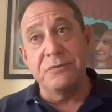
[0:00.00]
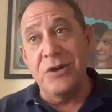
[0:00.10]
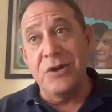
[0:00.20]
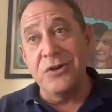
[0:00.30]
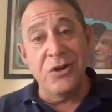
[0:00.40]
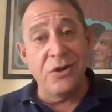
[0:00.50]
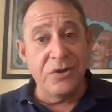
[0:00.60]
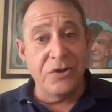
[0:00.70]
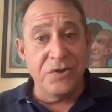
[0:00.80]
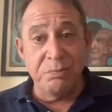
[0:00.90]
Hong
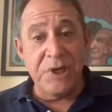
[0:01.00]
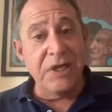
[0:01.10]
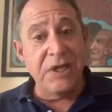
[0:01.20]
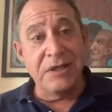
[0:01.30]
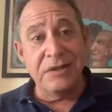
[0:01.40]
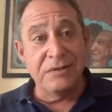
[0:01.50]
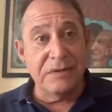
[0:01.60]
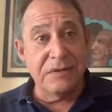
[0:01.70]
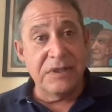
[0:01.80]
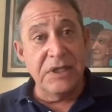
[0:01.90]
Kong, Japan,
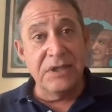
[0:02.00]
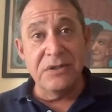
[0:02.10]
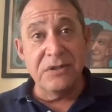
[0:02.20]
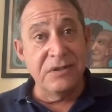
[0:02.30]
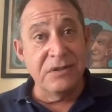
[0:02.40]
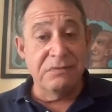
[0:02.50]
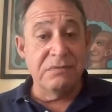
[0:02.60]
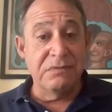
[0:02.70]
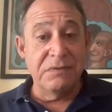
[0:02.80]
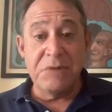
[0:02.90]
England,
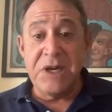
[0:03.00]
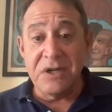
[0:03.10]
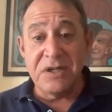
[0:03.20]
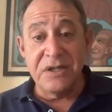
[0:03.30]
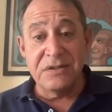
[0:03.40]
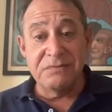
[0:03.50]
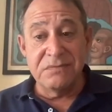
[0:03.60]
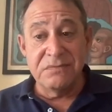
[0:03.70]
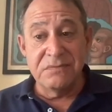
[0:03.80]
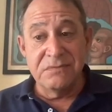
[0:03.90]
America,
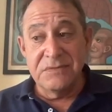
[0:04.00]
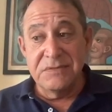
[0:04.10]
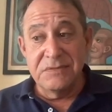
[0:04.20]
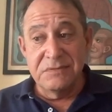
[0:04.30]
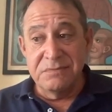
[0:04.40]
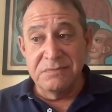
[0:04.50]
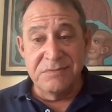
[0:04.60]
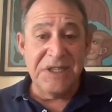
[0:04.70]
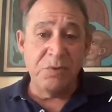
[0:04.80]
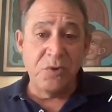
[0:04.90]

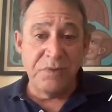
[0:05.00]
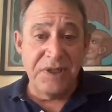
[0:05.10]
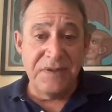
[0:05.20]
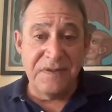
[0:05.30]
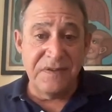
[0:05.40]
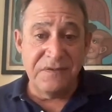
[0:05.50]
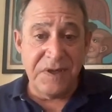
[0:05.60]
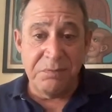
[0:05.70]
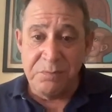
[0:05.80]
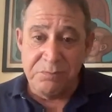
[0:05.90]
many more places if
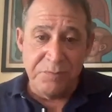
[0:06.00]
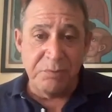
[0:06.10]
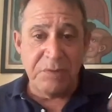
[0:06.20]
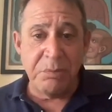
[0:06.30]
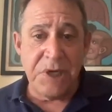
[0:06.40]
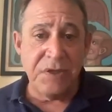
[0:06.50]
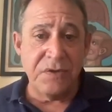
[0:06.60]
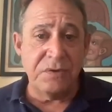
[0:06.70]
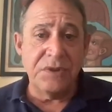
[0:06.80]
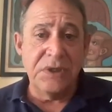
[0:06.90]
I put my mind
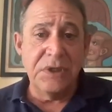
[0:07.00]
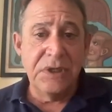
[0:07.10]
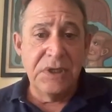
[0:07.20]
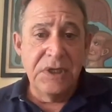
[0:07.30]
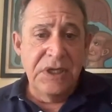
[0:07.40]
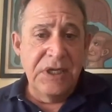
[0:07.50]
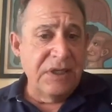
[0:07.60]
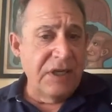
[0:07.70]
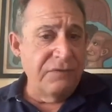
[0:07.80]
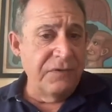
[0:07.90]
to it. And
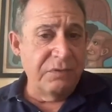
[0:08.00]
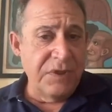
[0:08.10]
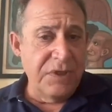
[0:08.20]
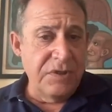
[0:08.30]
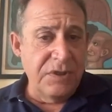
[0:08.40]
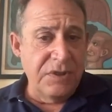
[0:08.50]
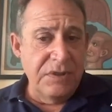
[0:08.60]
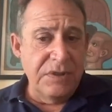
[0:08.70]
life was really good.